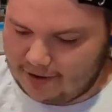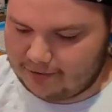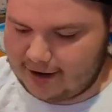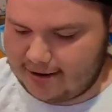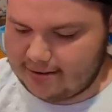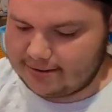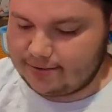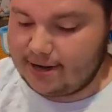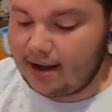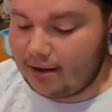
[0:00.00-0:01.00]
Alright,
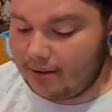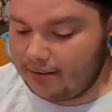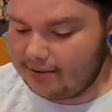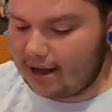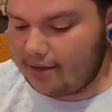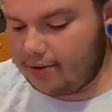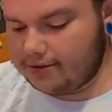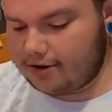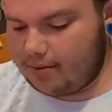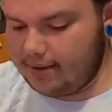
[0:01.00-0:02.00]
so now that
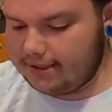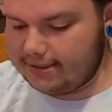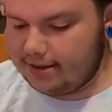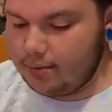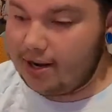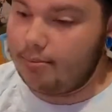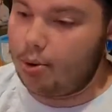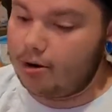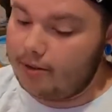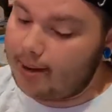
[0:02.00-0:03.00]
those are all mixed in, we can
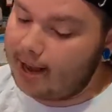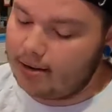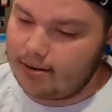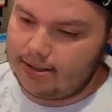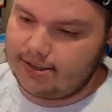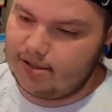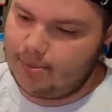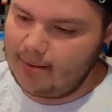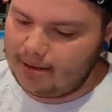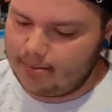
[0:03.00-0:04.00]
pour the batter into
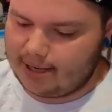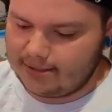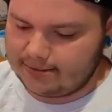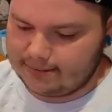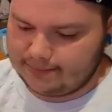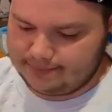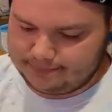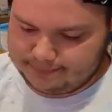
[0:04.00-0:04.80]
the piping bags.